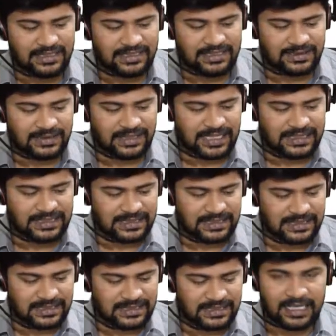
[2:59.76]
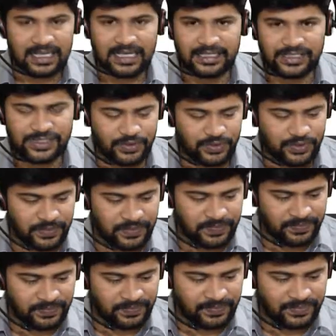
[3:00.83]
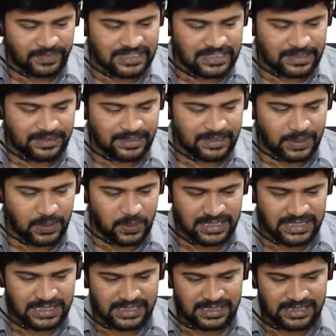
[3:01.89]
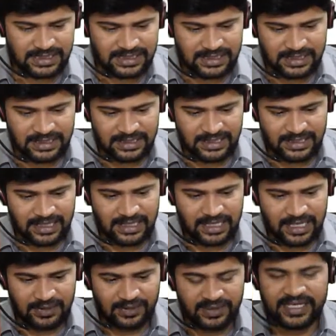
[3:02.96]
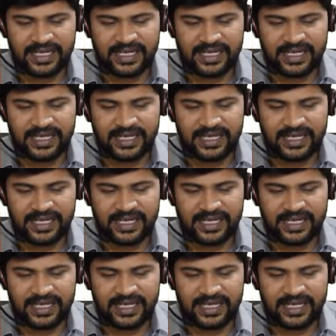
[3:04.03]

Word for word: so as it is I, I show you just double click once I already